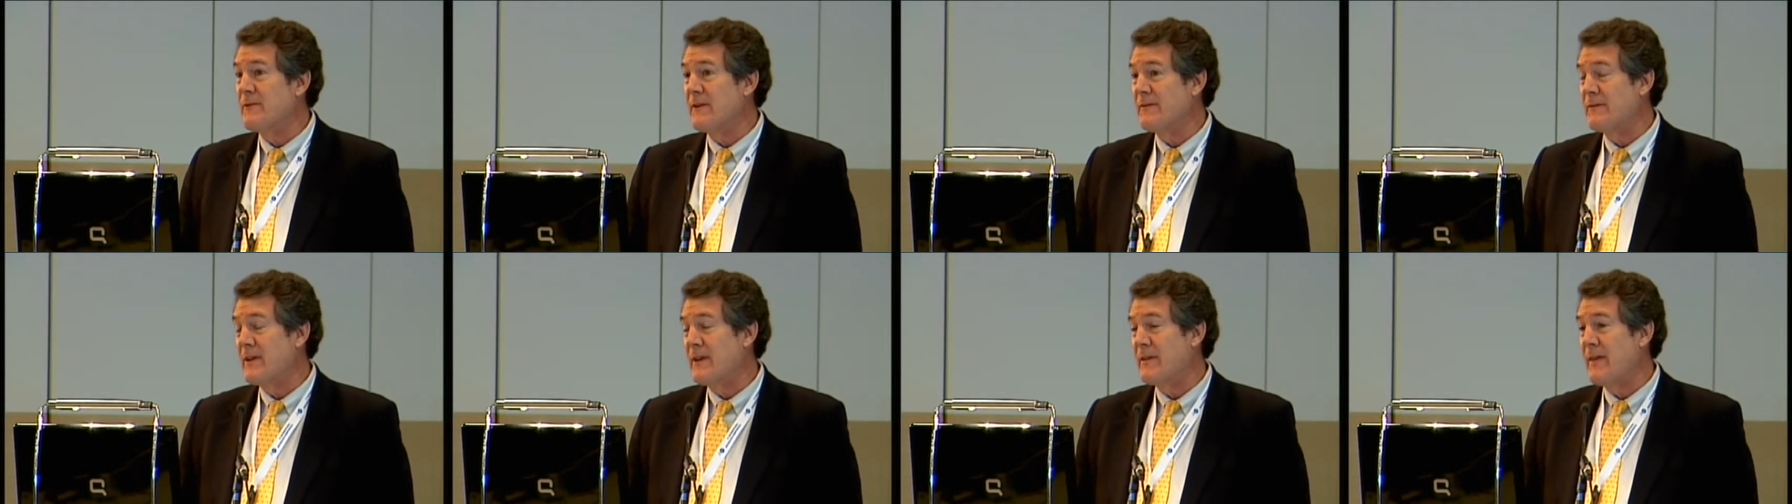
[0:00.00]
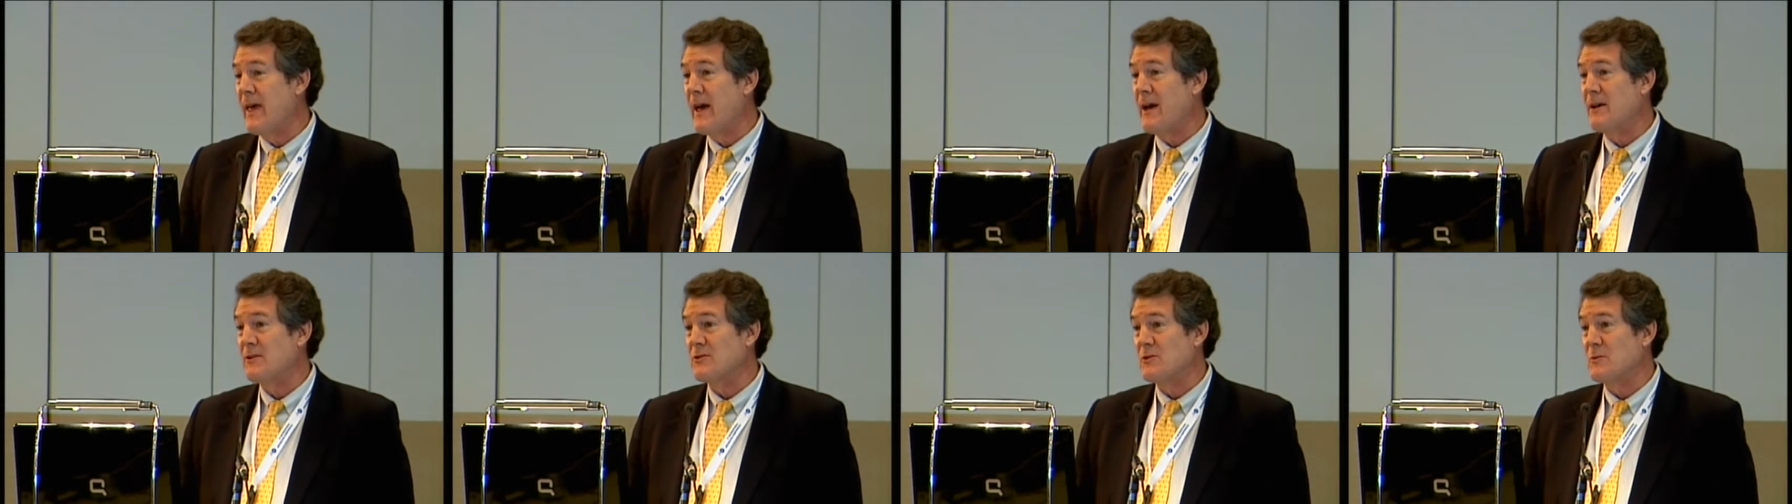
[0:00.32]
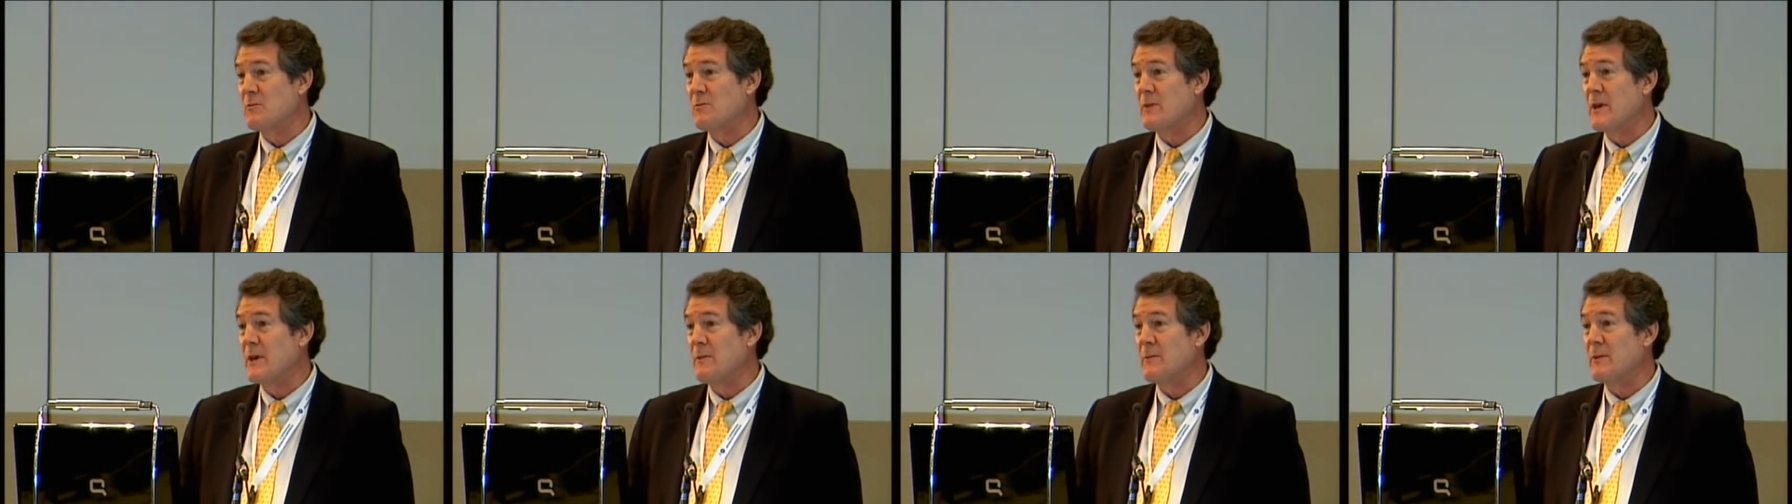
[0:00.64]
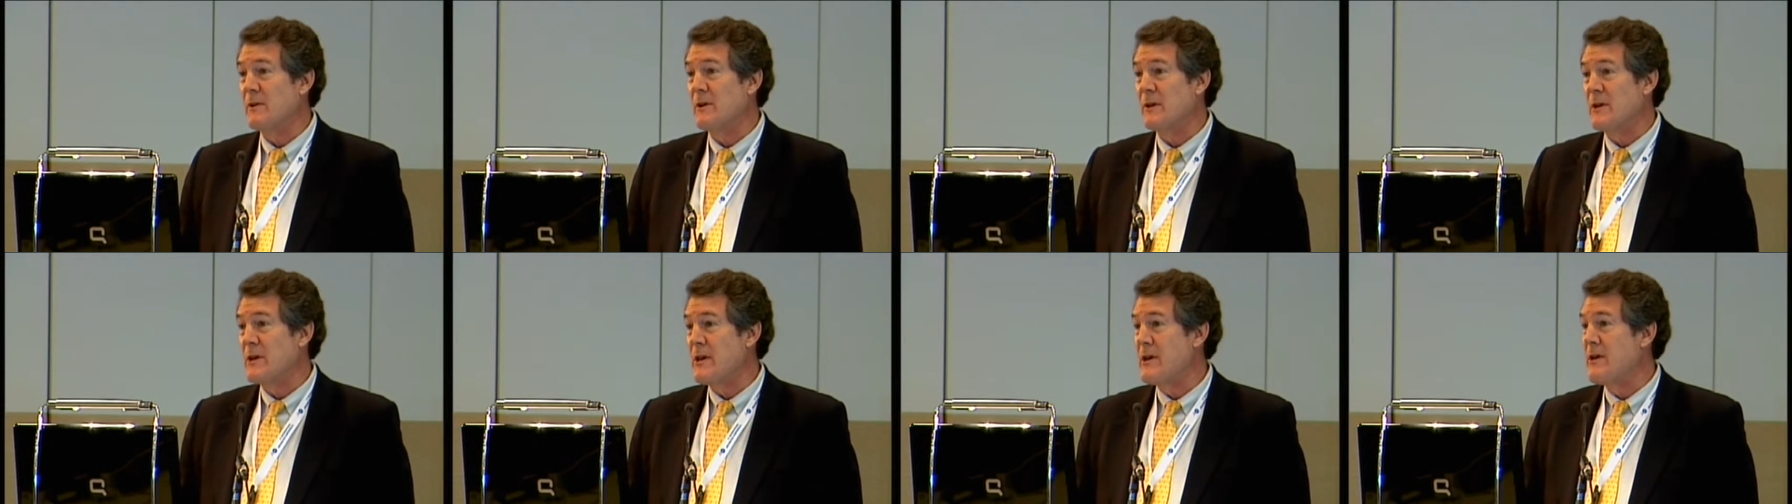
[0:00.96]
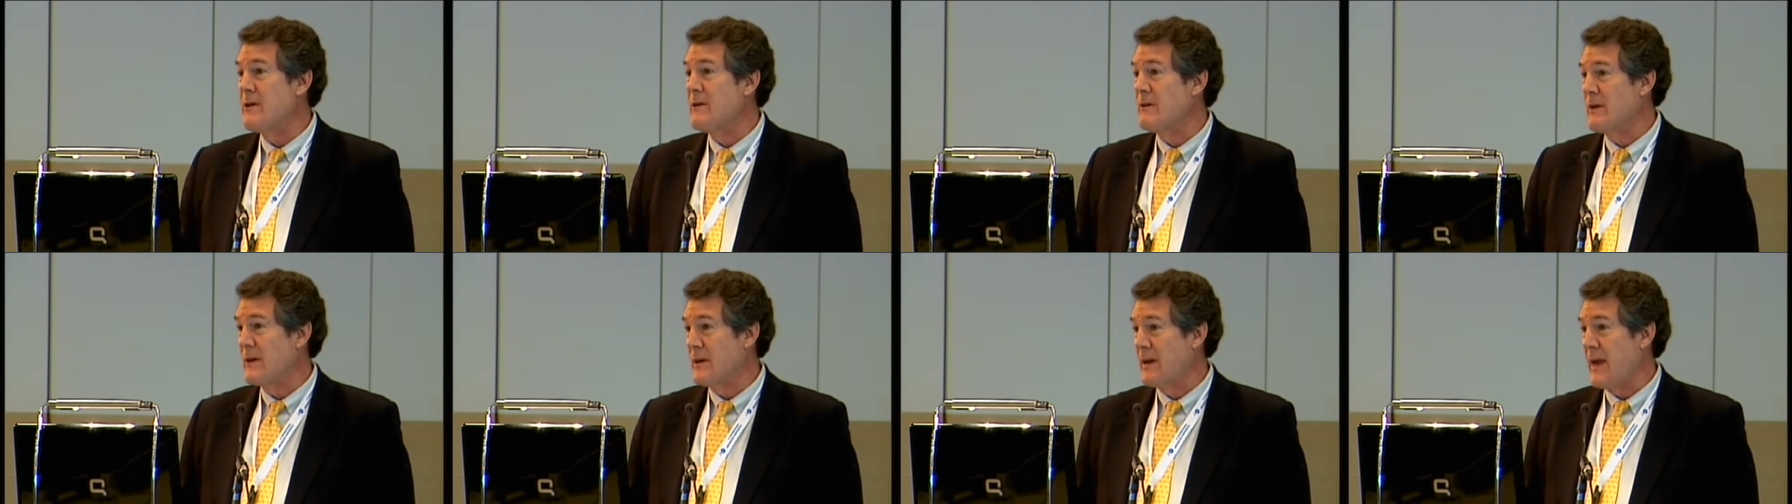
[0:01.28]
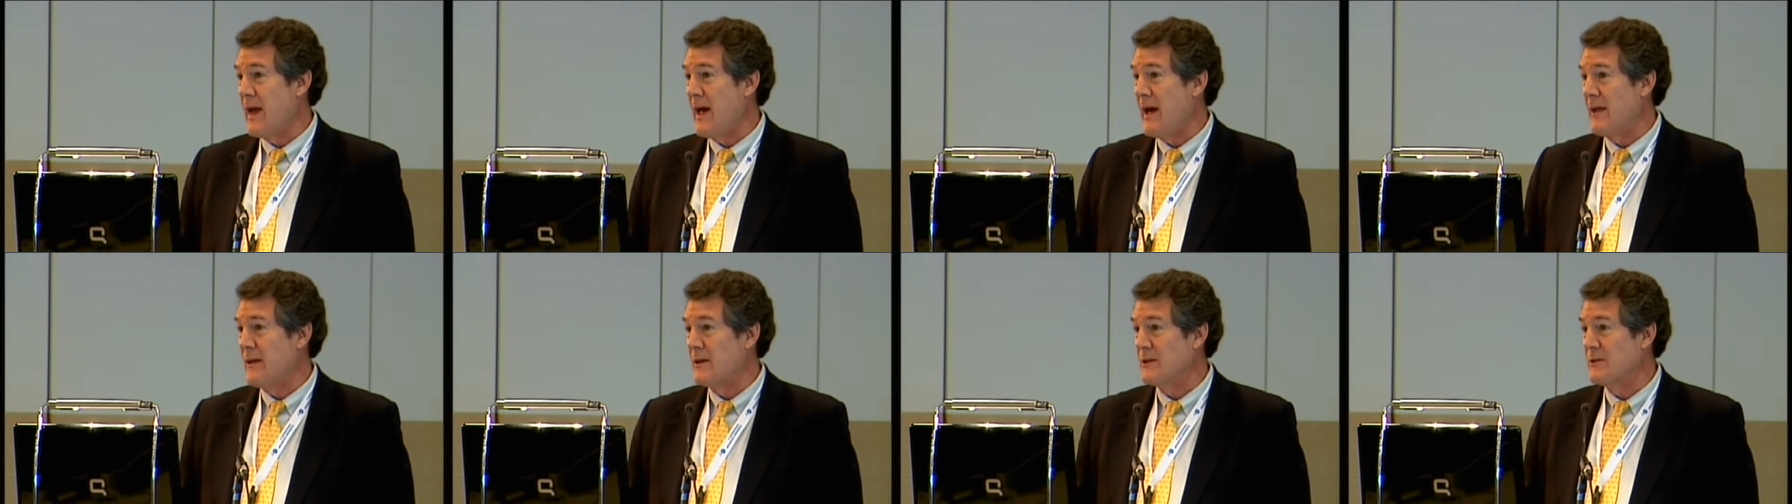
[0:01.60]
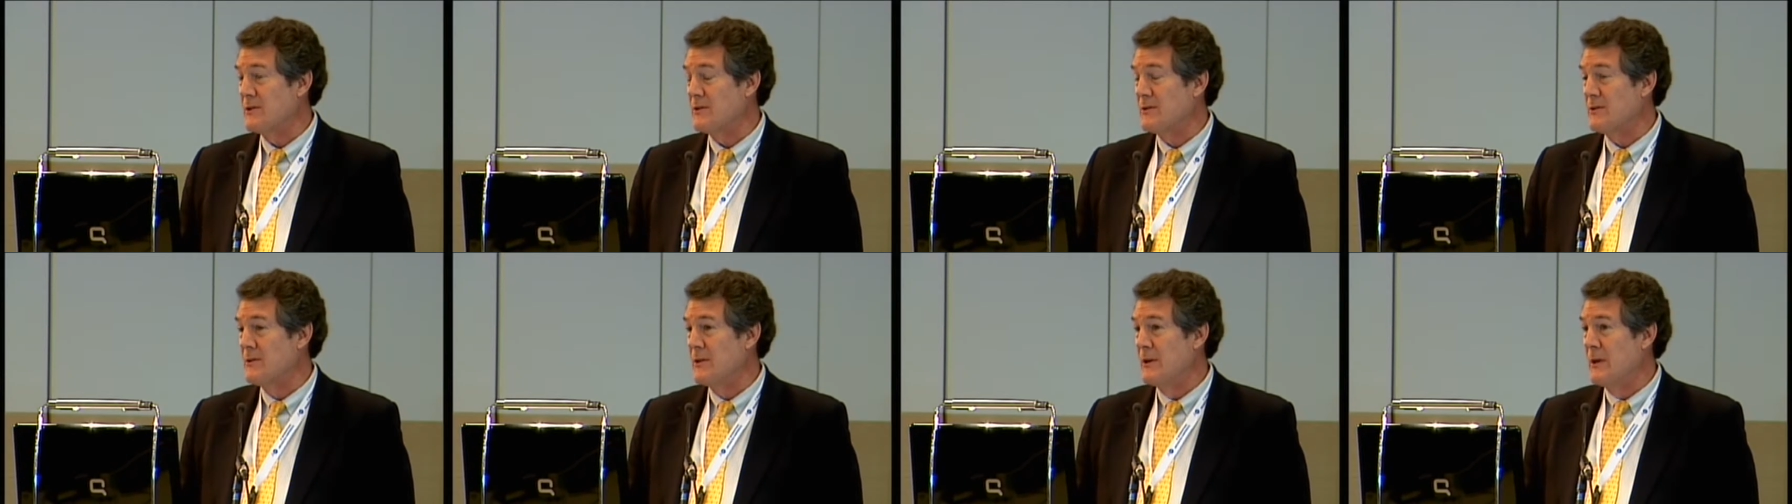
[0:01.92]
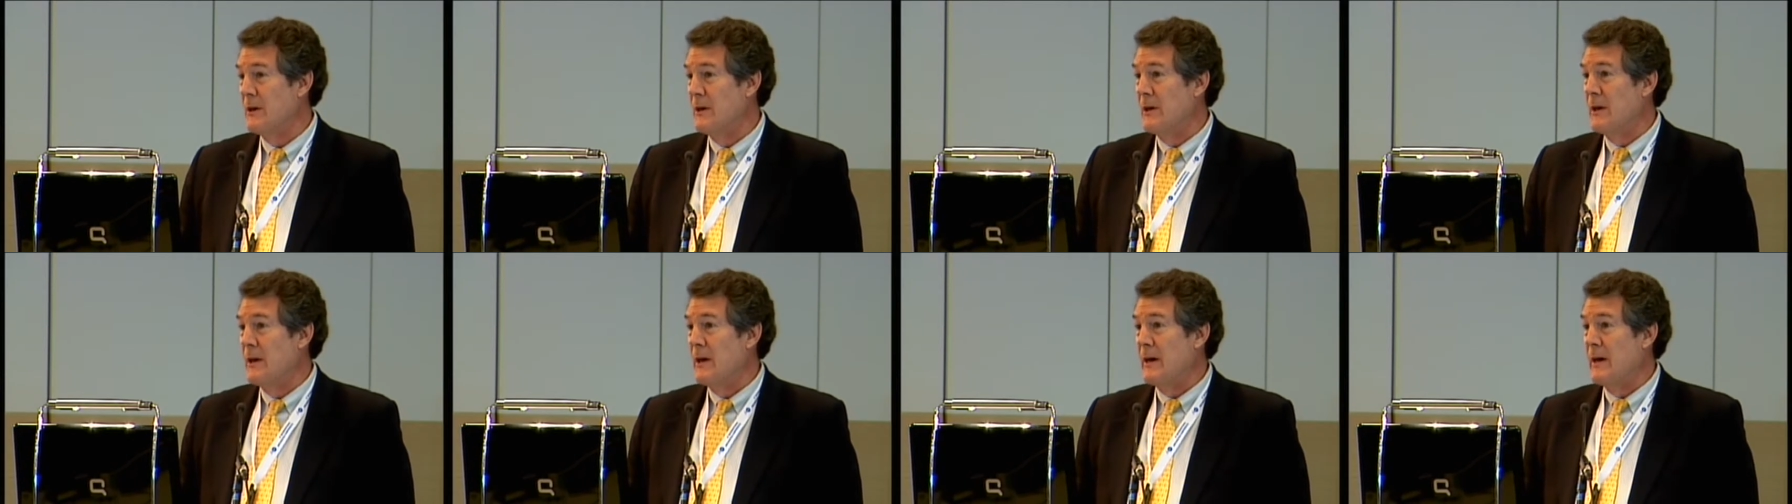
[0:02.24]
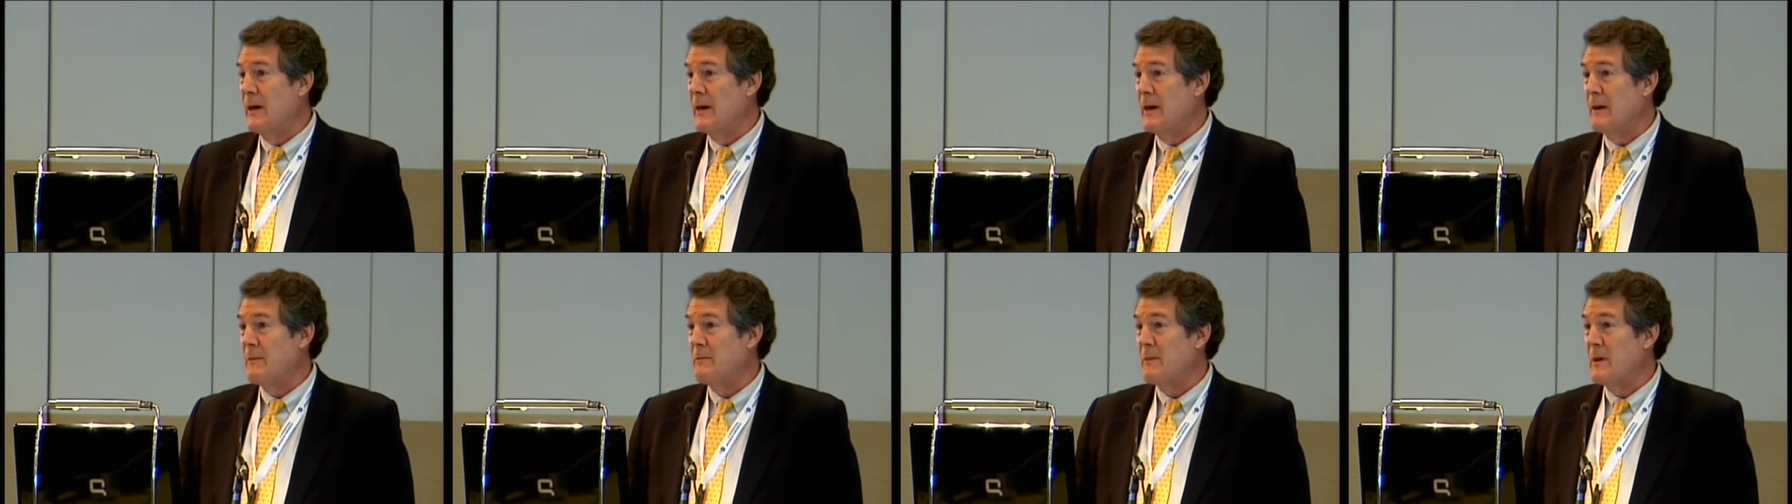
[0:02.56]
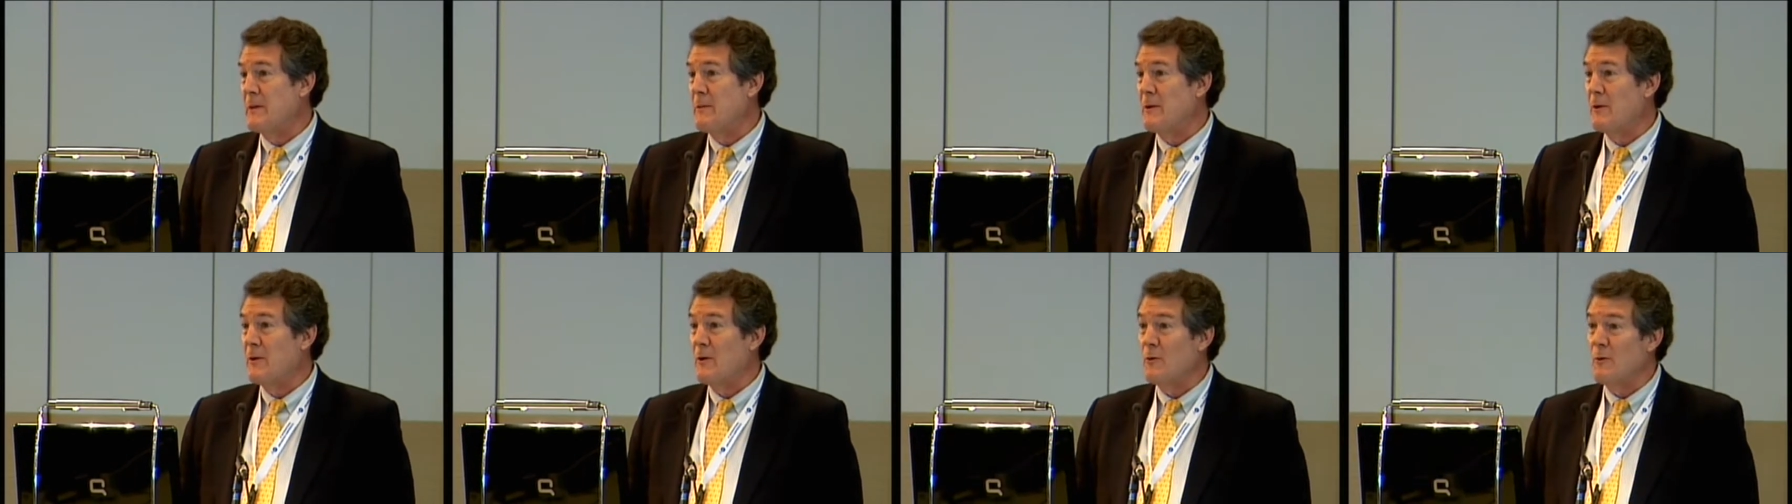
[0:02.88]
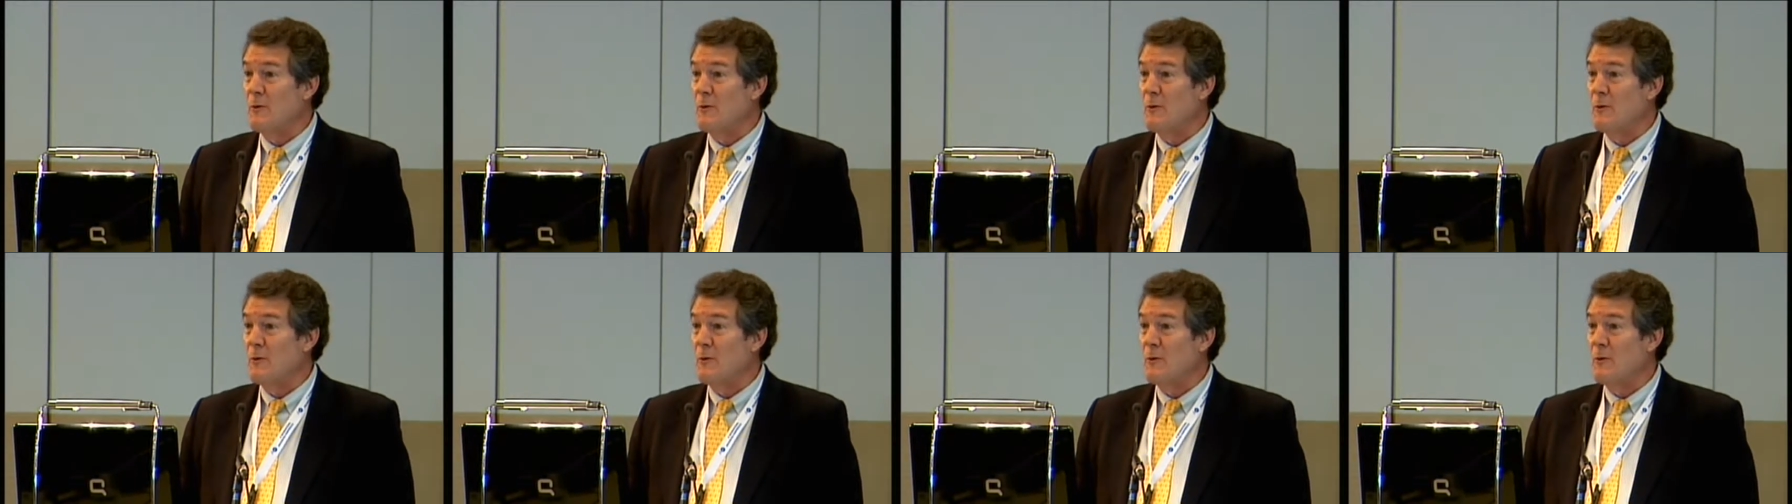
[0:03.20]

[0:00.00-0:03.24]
fifty thousand people a year in Dallas. Uh, people don't